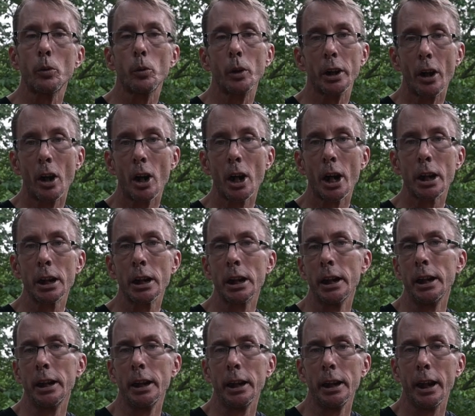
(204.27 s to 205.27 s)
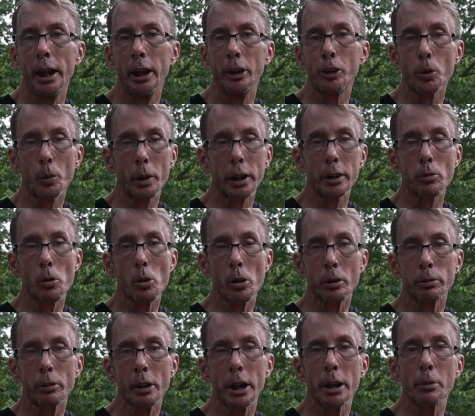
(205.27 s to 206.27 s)
We are at 24
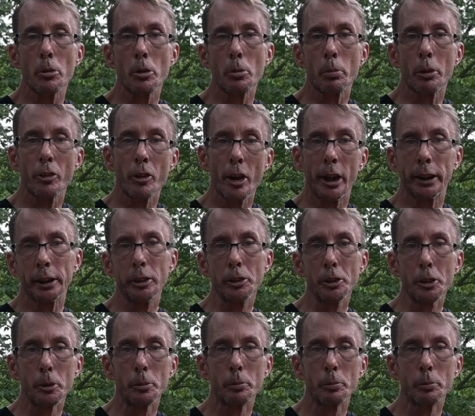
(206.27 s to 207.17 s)
frames per second,